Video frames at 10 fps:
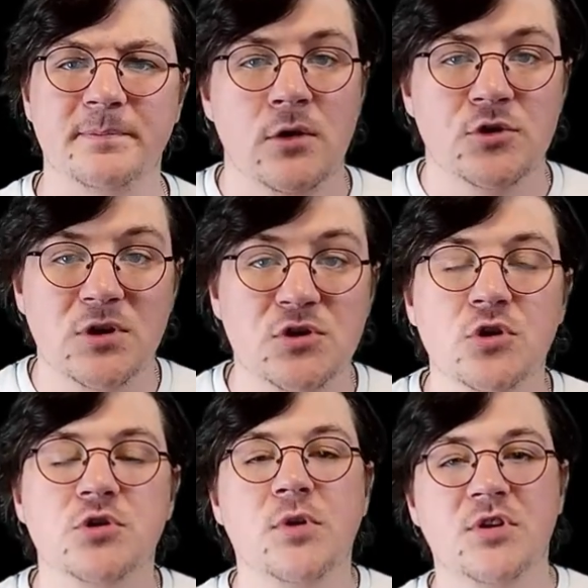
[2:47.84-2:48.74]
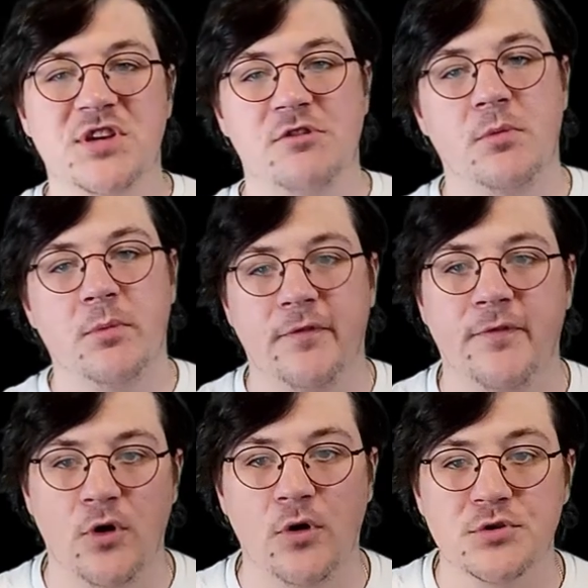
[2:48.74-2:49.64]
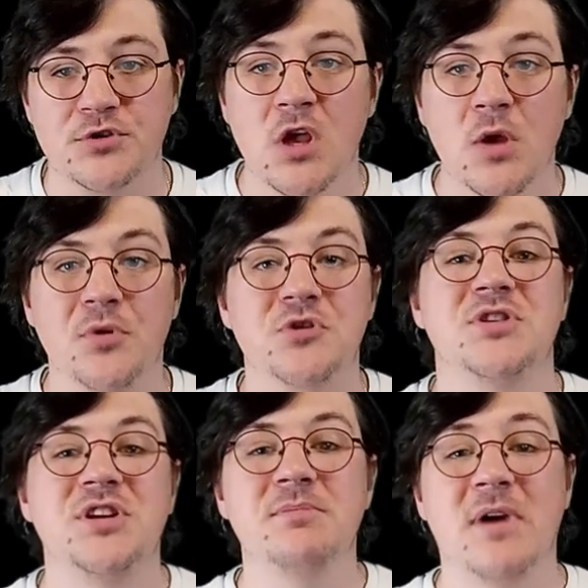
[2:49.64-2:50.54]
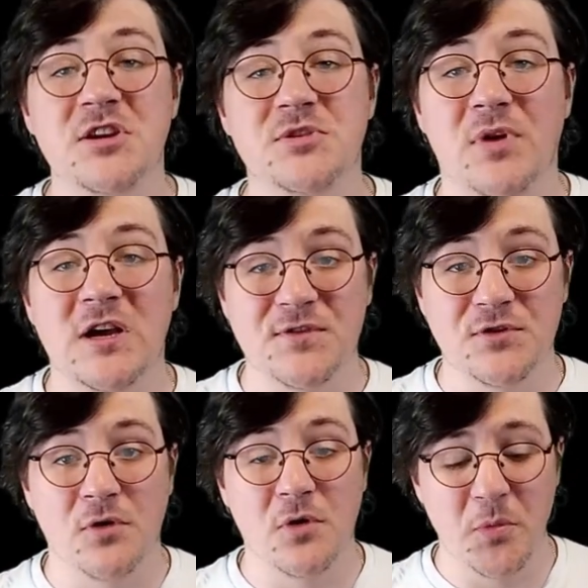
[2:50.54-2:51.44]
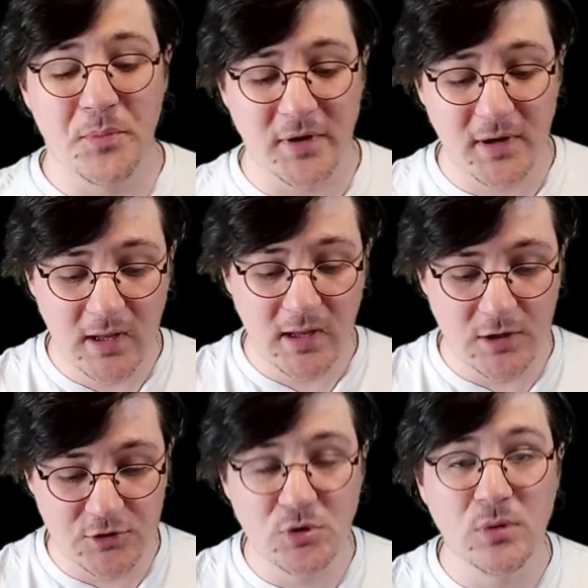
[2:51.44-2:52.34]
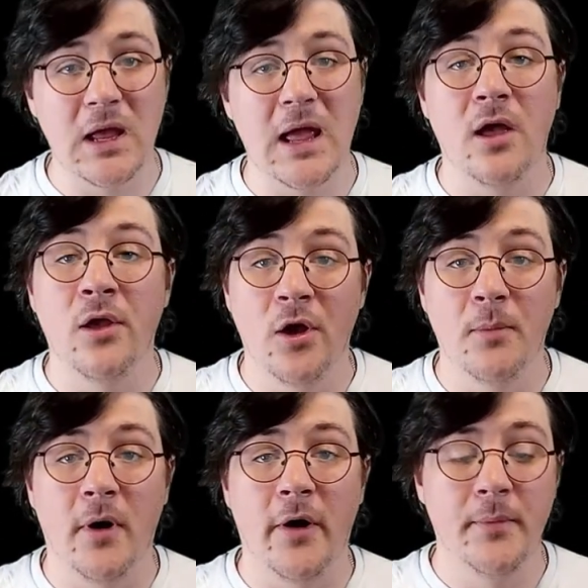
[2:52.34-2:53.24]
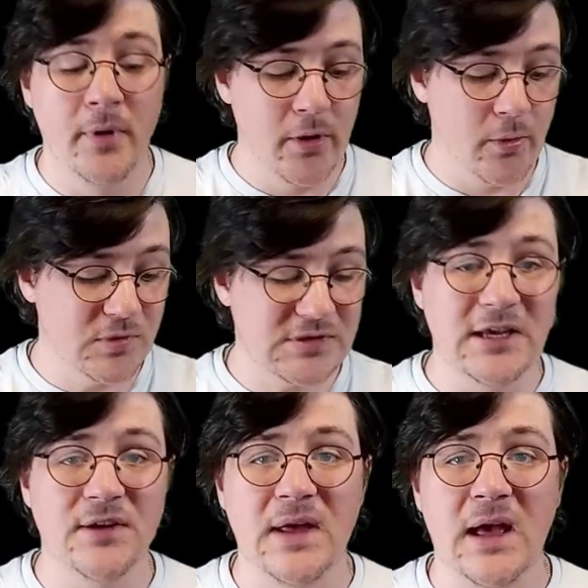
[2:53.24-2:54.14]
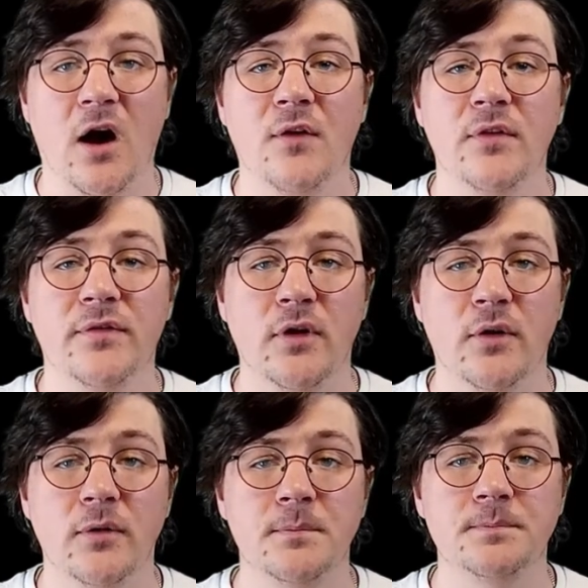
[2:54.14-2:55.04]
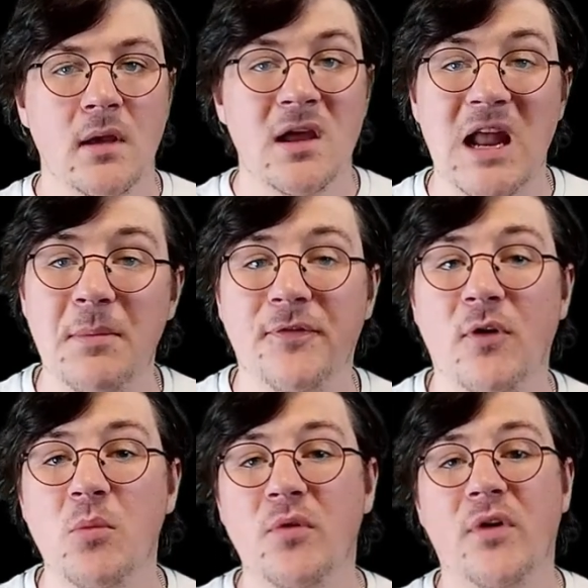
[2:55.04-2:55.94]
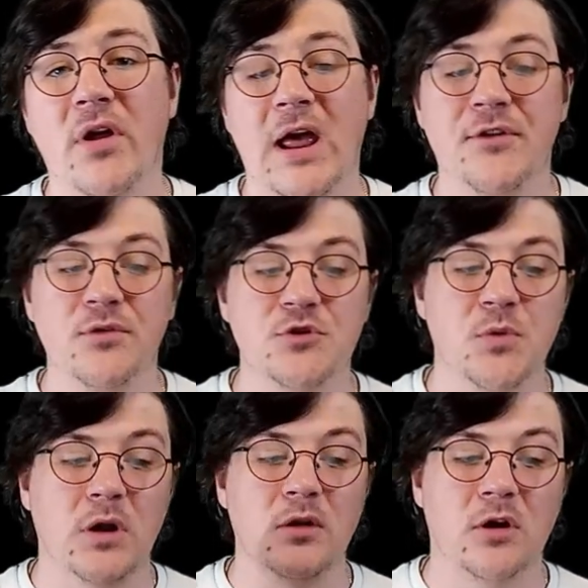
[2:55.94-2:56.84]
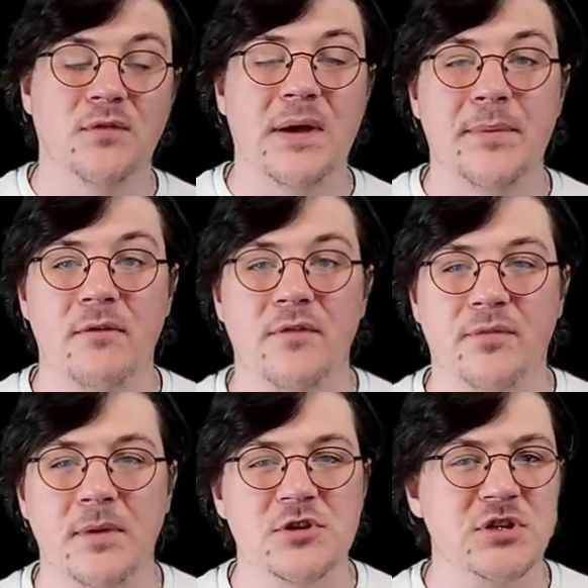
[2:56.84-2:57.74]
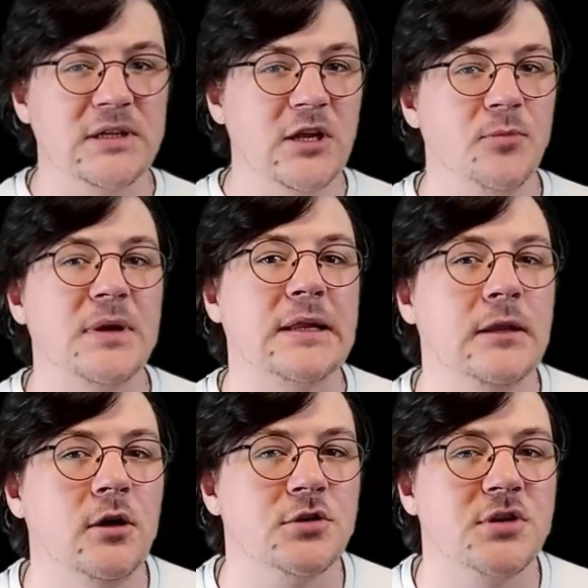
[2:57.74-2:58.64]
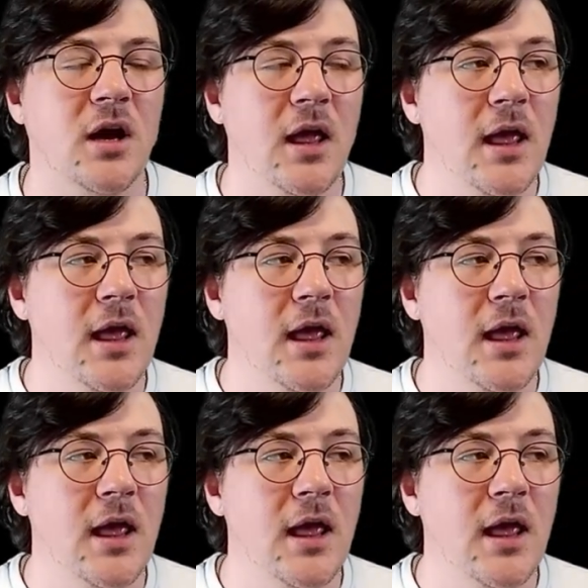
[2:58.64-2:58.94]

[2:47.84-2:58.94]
So it took some considerable force. But she did manage to pry the door open. And Juliet, her mom, was laid there on the floor. Now, before we move on, I do just want to look at that bit of information a little bit closer.